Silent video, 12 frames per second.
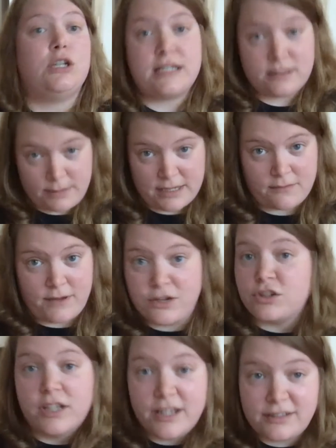need to be an
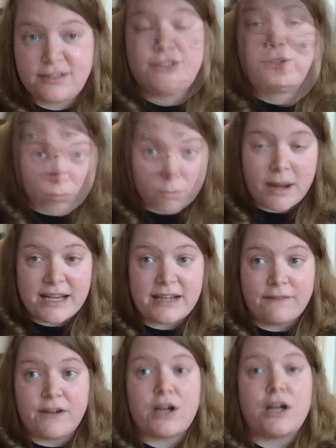evangelist,
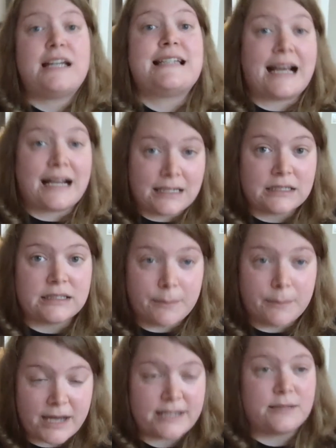reminding very
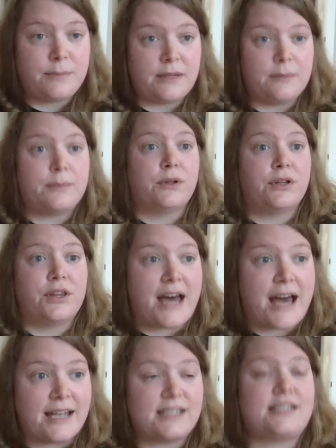technically minded people
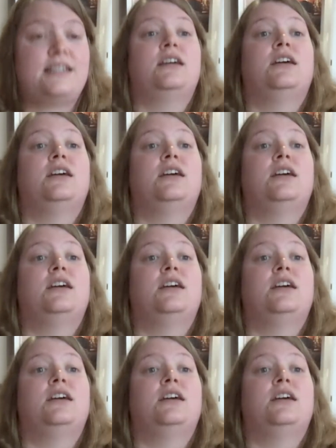that